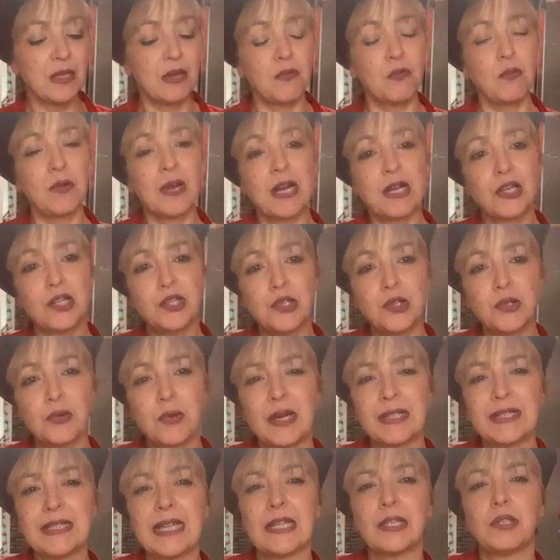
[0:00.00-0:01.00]
we are
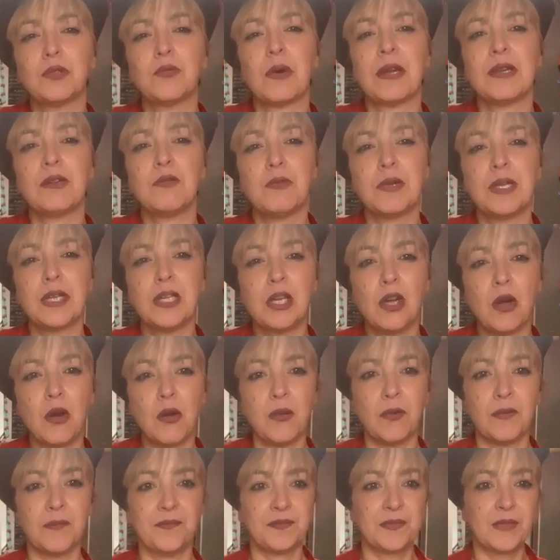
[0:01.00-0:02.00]
sure that when we
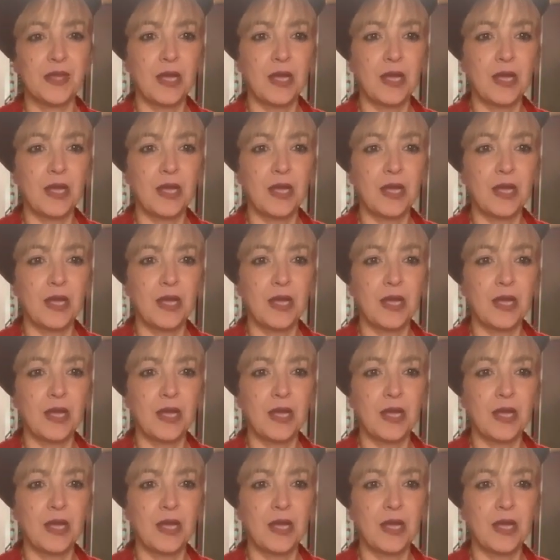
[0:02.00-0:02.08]
go